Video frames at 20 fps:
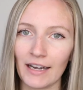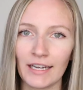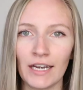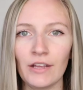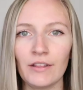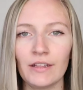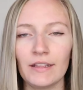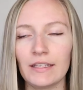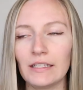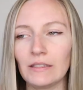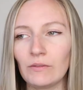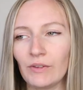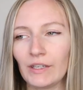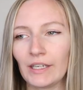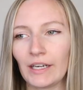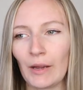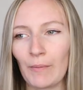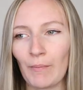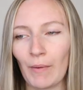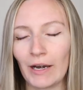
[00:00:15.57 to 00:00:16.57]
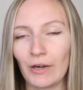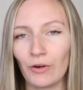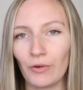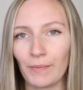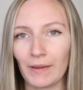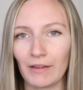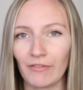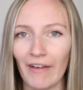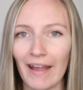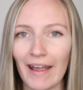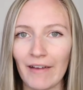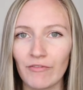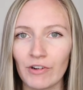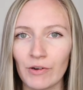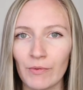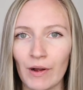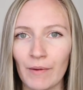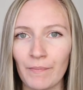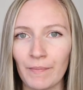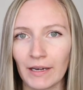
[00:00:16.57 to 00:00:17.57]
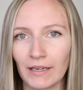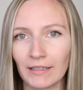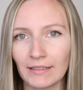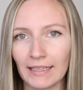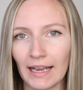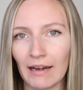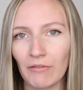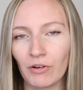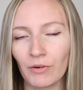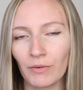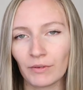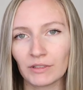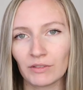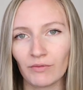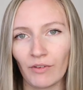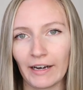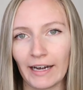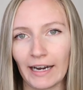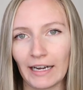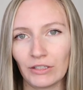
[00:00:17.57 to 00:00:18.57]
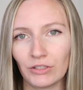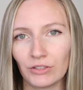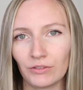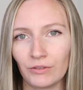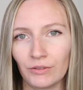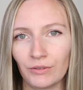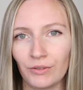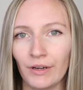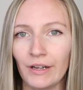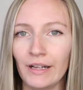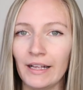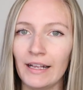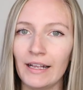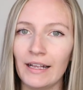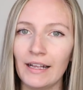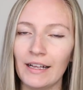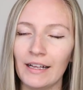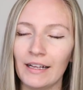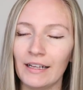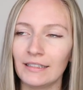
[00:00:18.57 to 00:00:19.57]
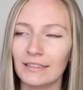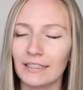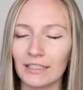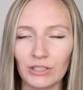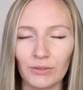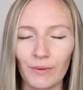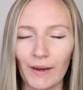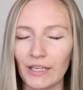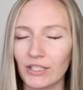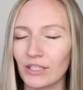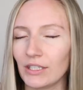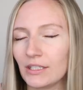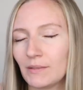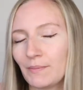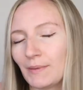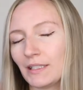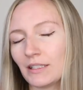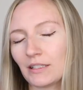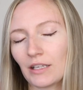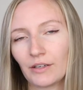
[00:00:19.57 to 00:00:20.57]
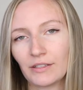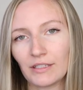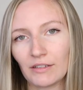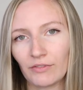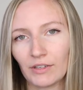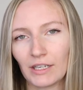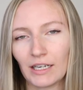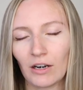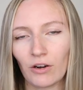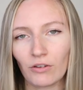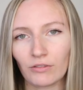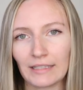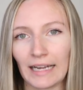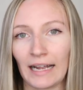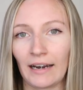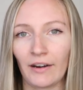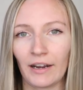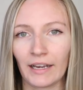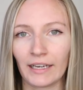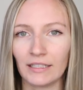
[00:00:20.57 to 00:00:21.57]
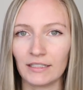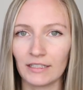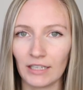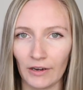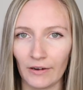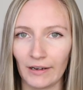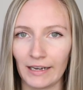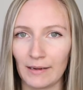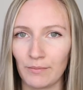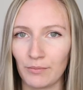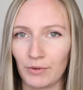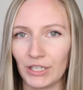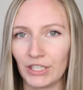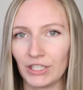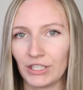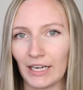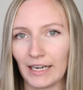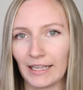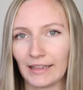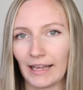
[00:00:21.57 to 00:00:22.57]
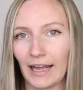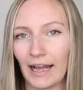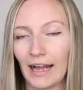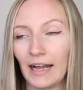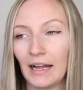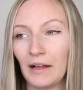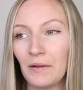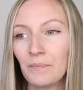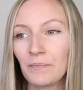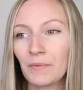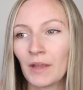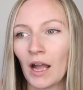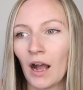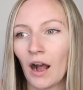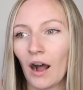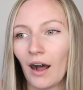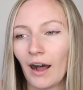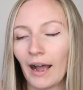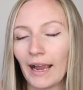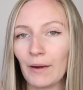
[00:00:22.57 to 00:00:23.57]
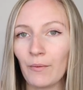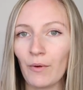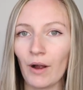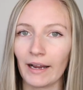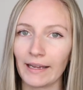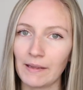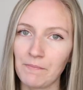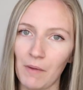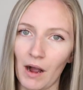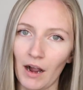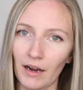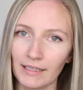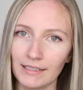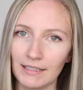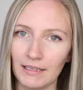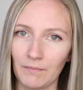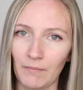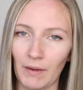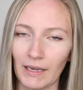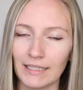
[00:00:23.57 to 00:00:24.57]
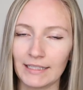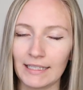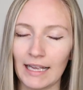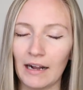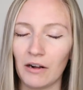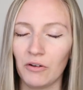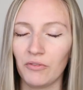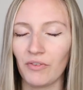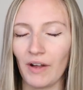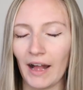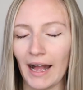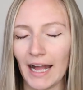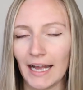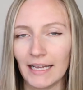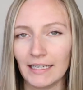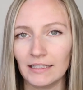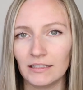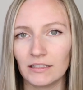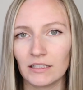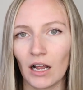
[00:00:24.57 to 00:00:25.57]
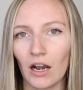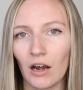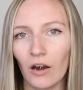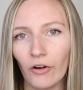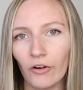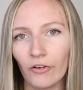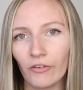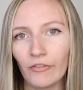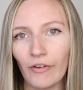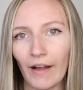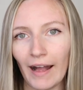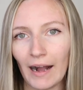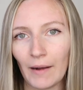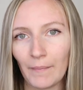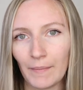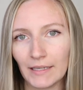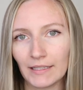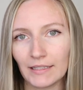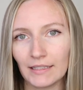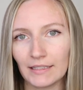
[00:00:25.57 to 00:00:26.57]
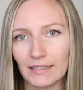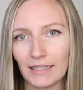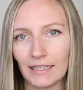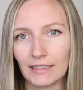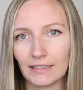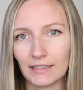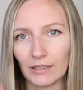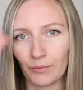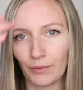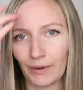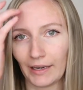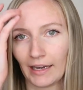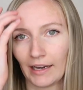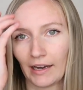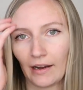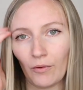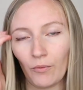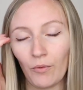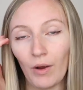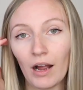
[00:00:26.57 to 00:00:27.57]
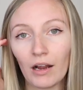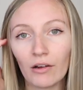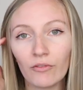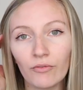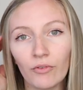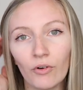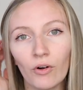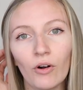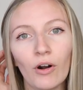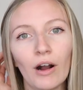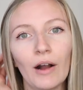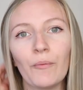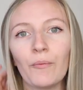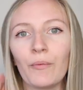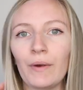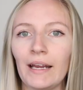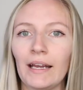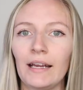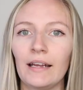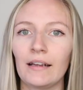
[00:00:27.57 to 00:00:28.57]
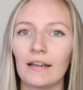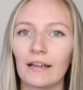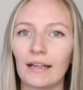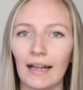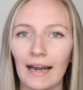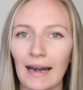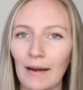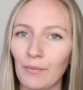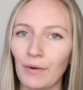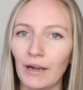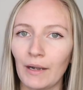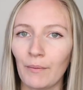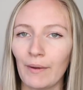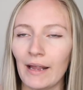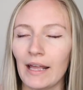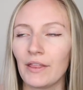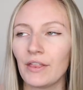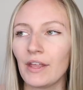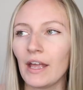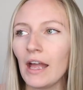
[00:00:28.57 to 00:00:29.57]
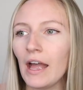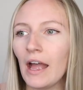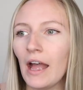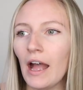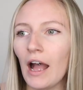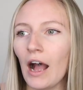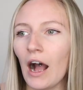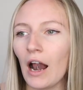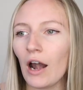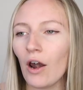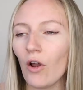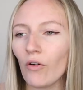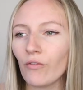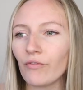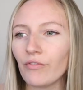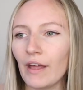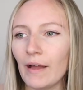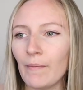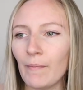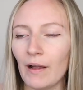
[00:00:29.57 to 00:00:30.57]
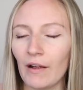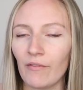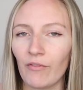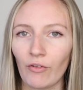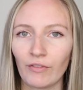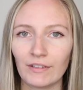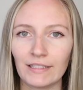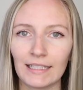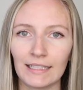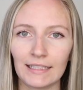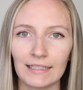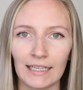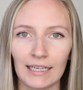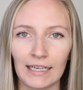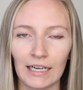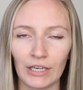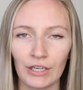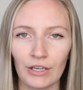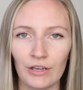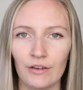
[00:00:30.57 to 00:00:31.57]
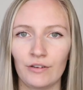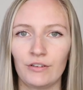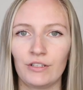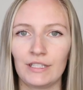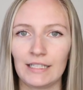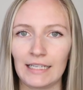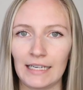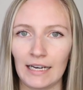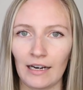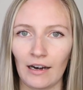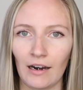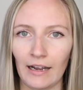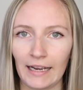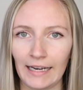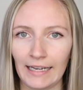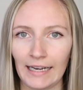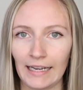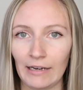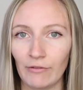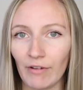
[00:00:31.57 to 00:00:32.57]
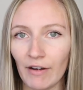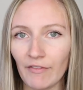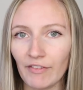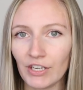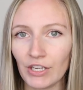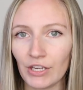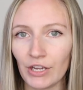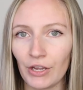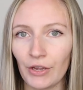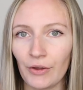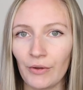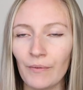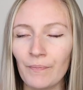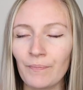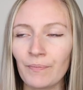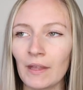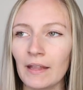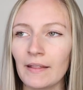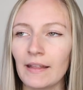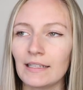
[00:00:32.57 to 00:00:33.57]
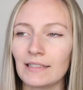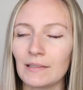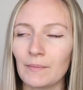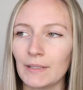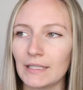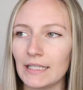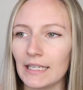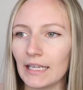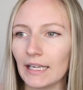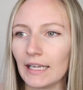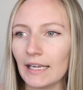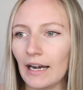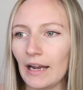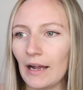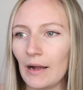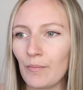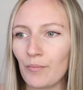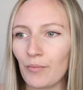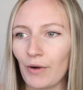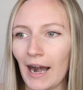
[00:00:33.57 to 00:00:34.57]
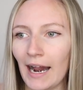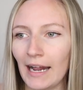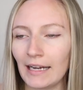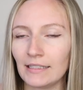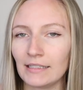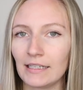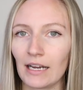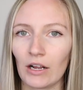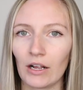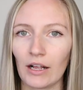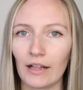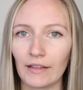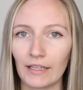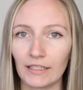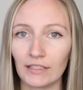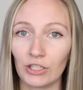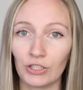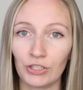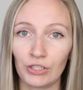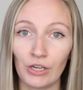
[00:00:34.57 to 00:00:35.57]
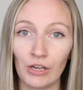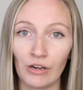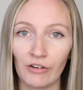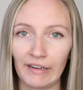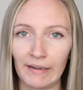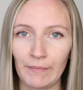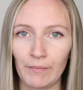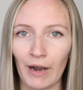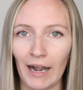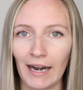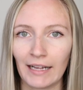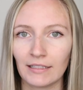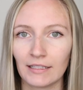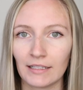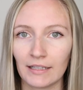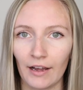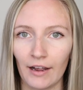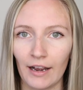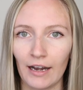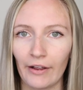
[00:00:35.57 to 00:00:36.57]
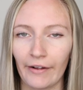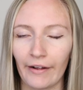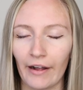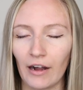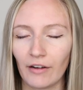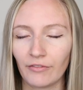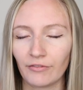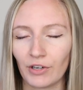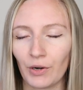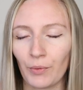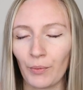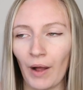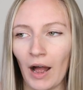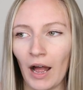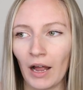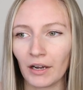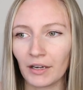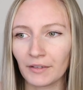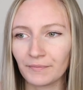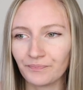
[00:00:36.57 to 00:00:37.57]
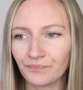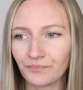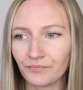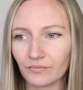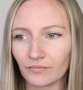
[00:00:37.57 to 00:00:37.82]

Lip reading: I know that this video might not be for everyone because everyone's financial situation has been so different in lockdown, and I can totally appreciate that. I work in marketing myself, and a lot of our businesses that we work for and we collaborate with, a lot of them have obviously seen a huge decline in revenue. There's a particular brand that's a jewellery brand that I look after at work.